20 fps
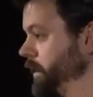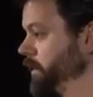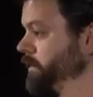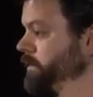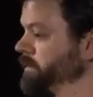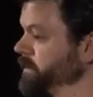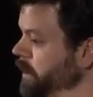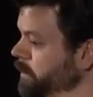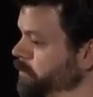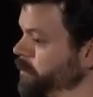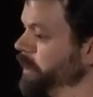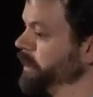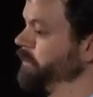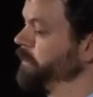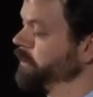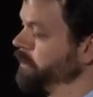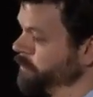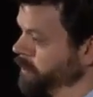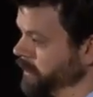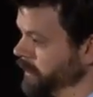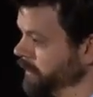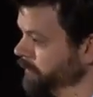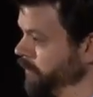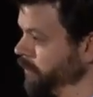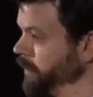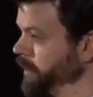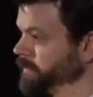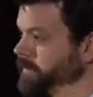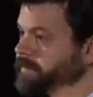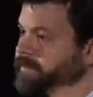there's some reason to
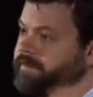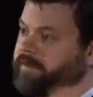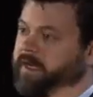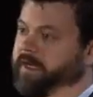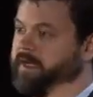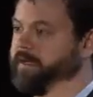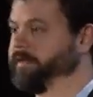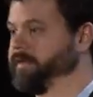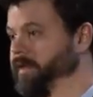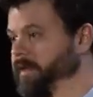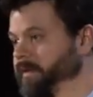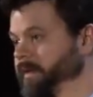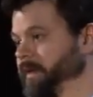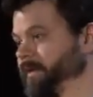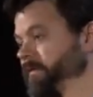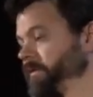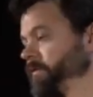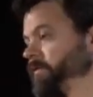believe, a recent study said,